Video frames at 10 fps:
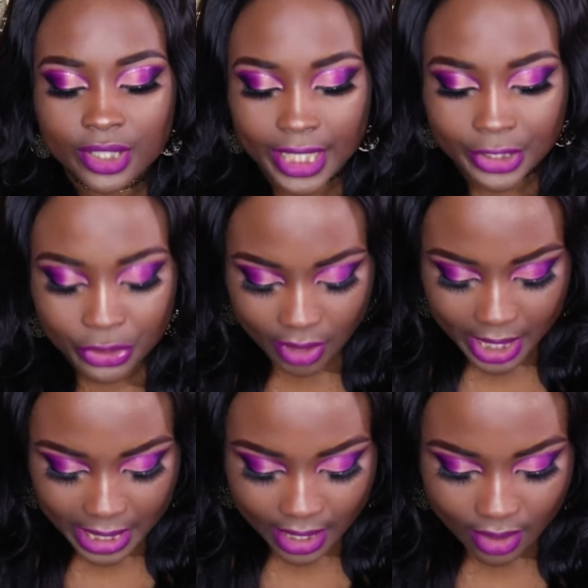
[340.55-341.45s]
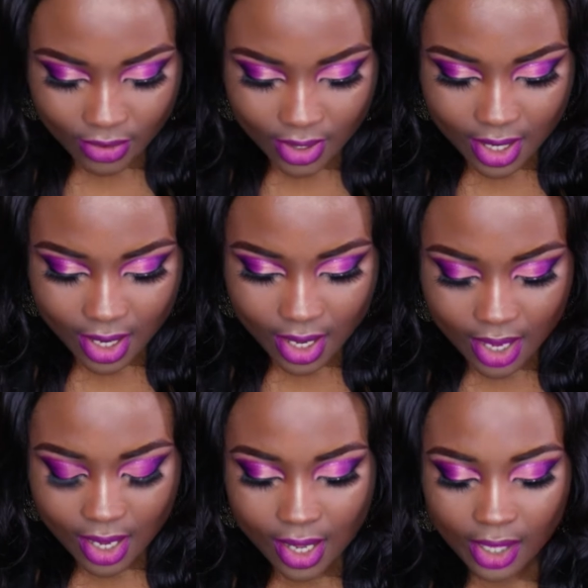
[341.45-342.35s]
like try it out
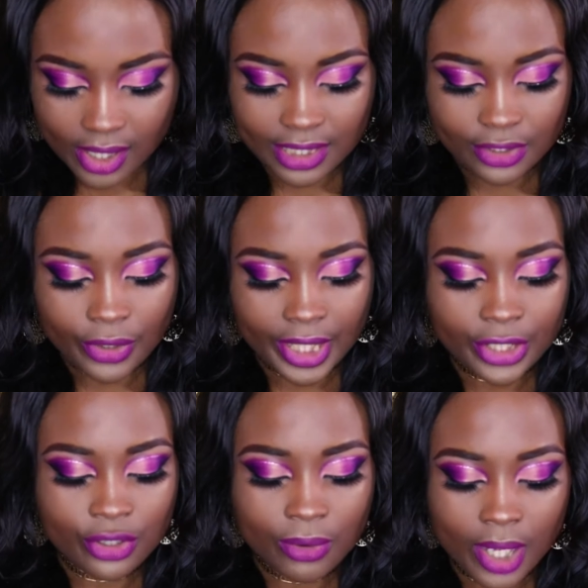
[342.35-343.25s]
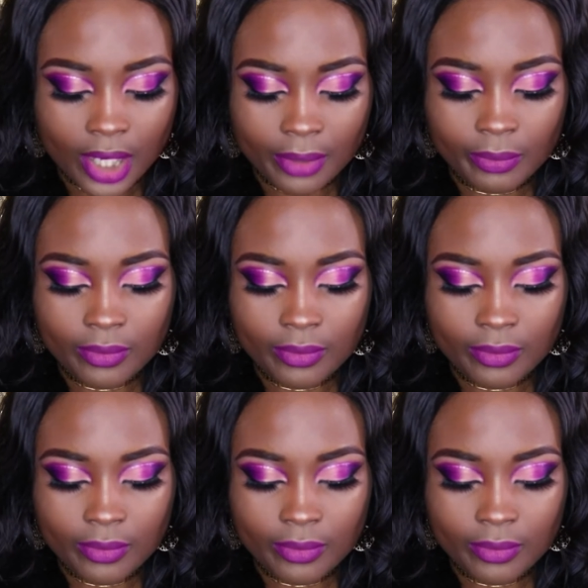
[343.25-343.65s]
because I thought, okay, you know what?